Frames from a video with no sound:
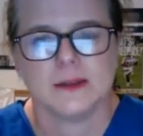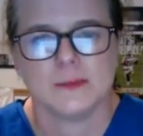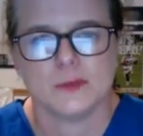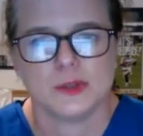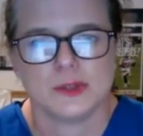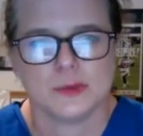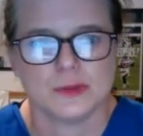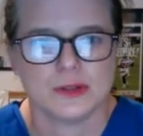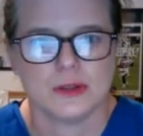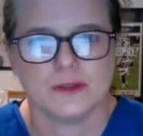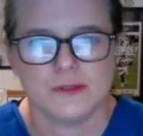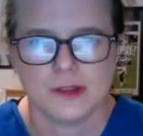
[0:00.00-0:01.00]
which was
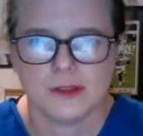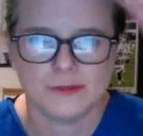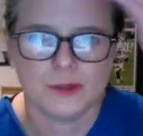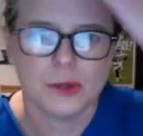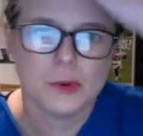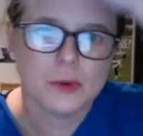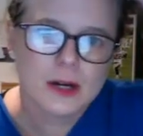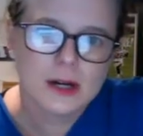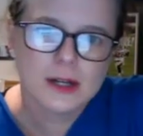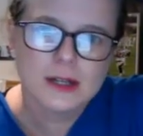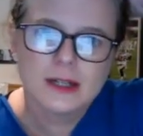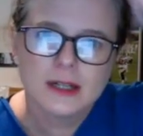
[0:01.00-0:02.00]
on the 5th
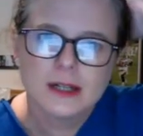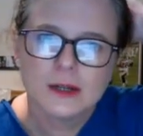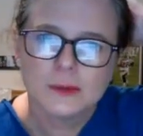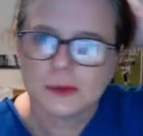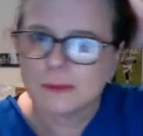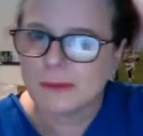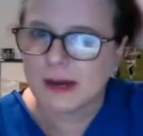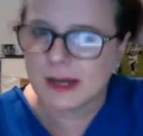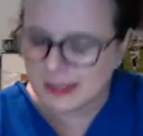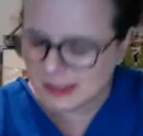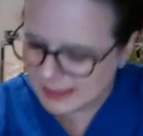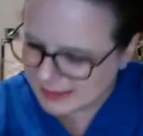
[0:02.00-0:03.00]
floor with
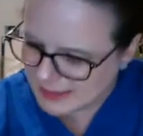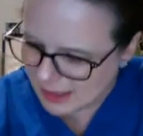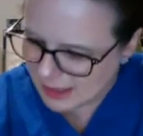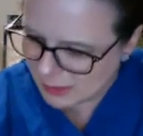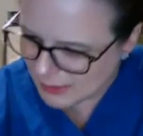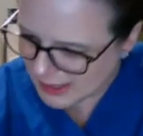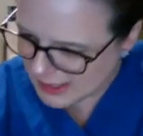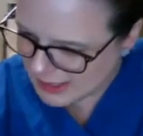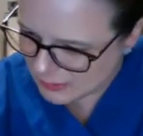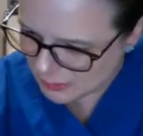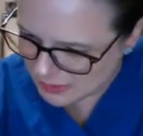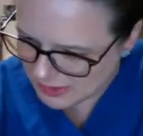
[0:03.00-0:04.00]
the
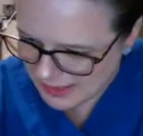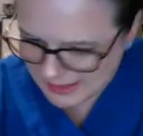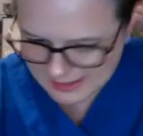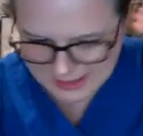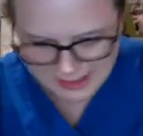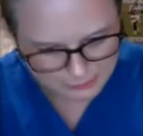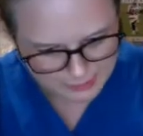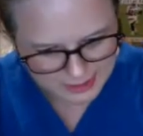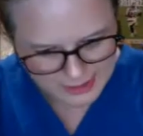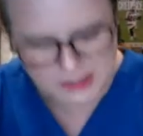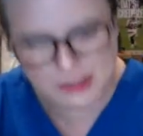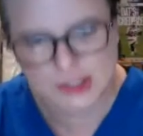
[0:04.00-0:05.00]

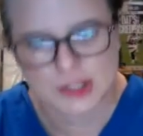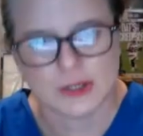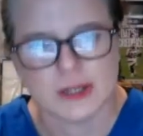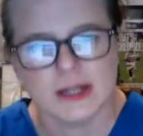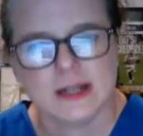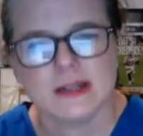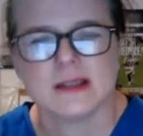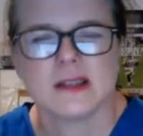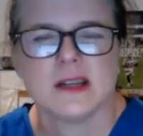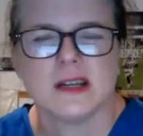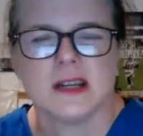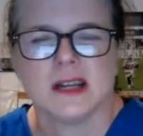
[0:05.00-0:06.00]
accelerated students.
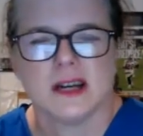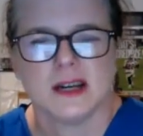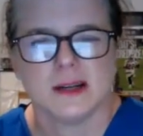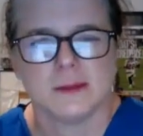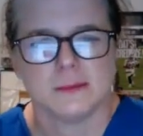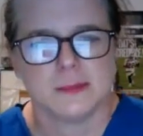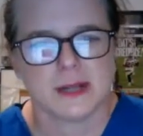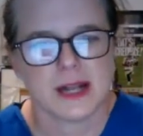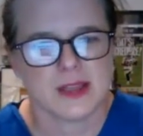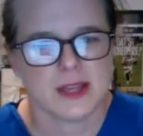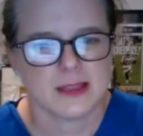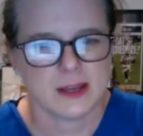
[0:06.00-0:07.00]
But I
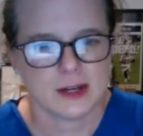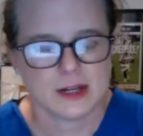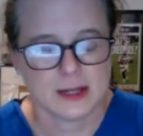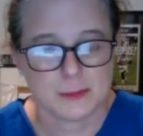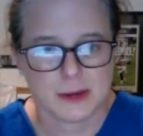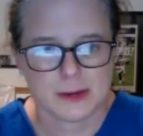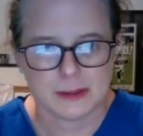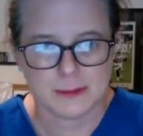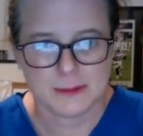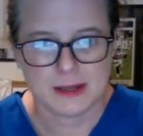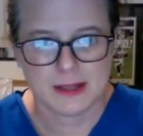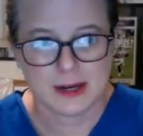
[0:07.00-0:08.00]
think they're going to probably
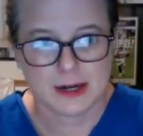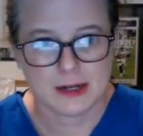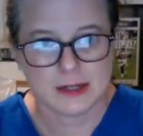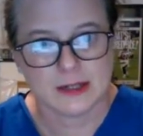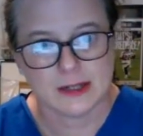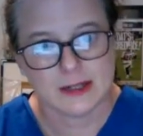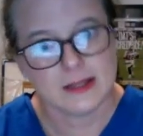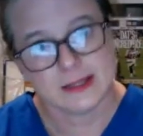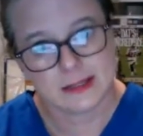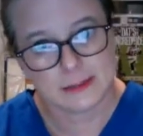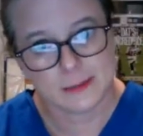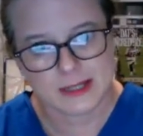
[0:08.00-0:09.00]
be there this
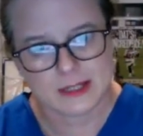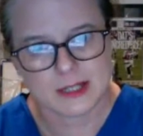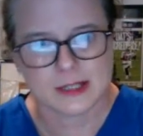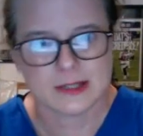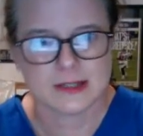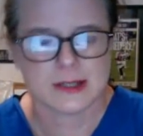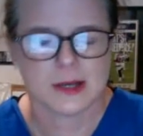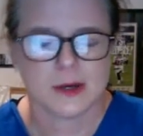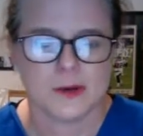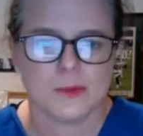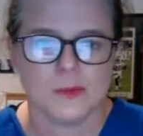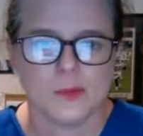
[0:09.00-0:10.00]
semester.
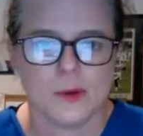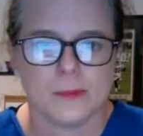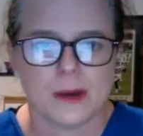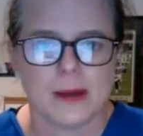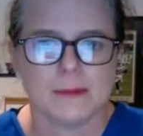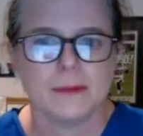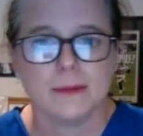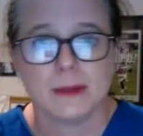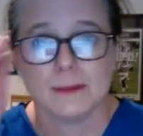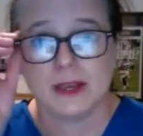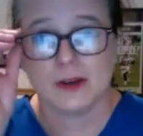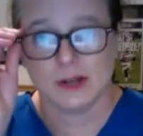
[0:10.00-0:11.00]
So we'll probably
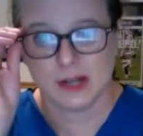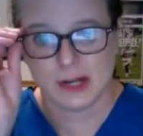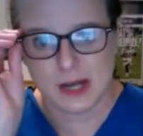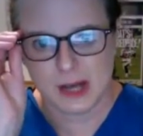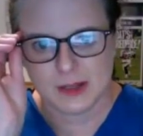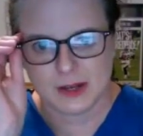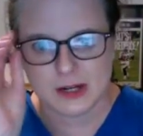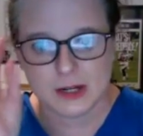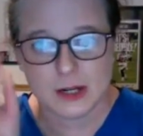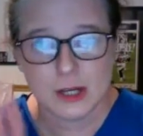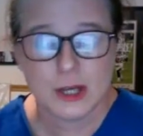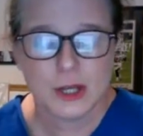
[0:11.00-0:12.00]
be on another
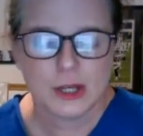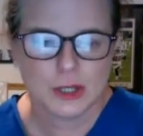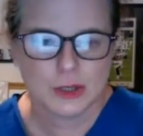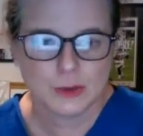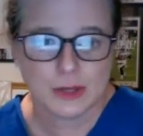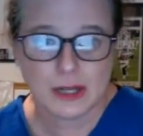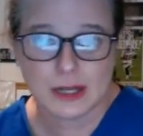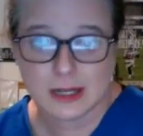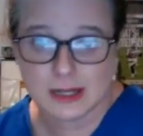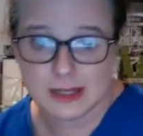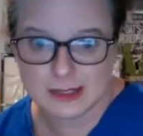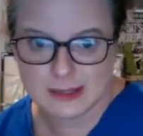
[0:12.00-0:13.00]
unit
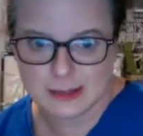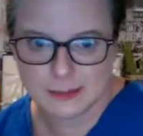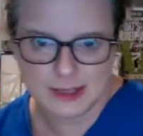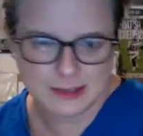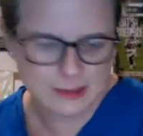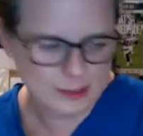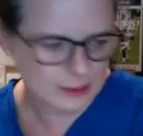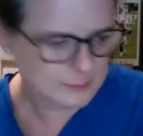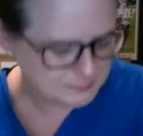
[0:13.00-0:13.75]
this semester.